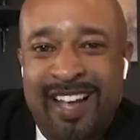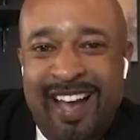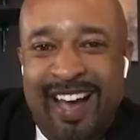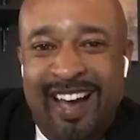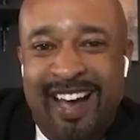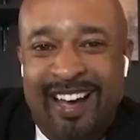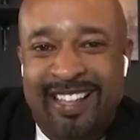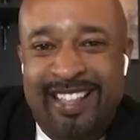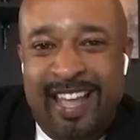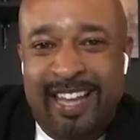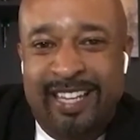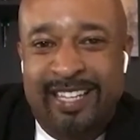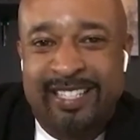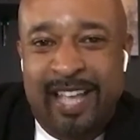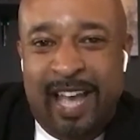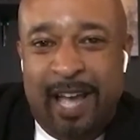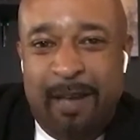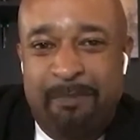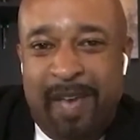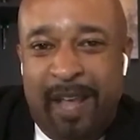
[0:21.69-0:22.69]
that he
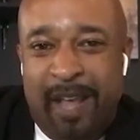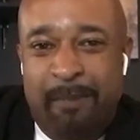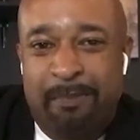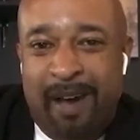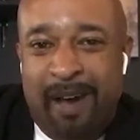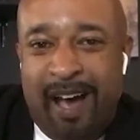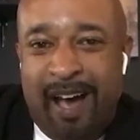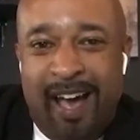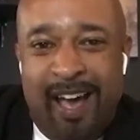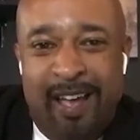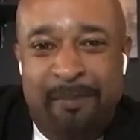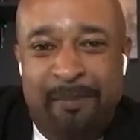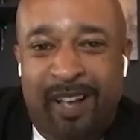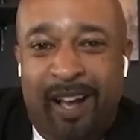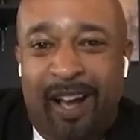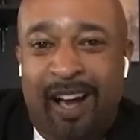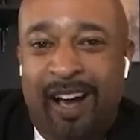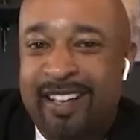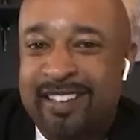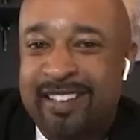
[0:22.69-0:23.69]
stopped back by
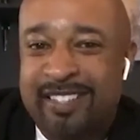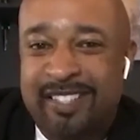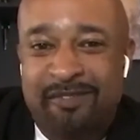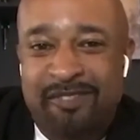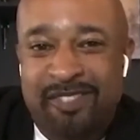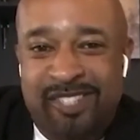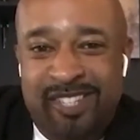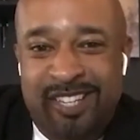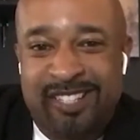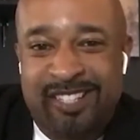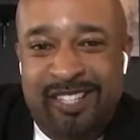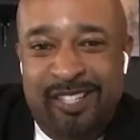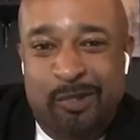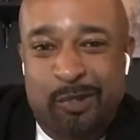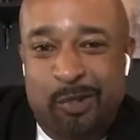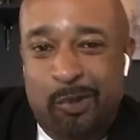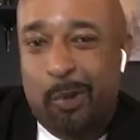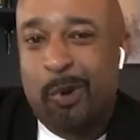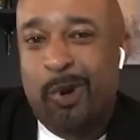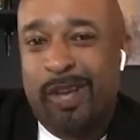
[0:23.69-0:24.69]
because of just the
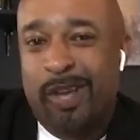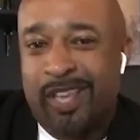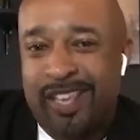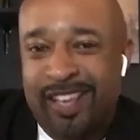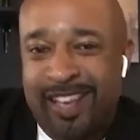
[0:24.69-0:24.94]
joy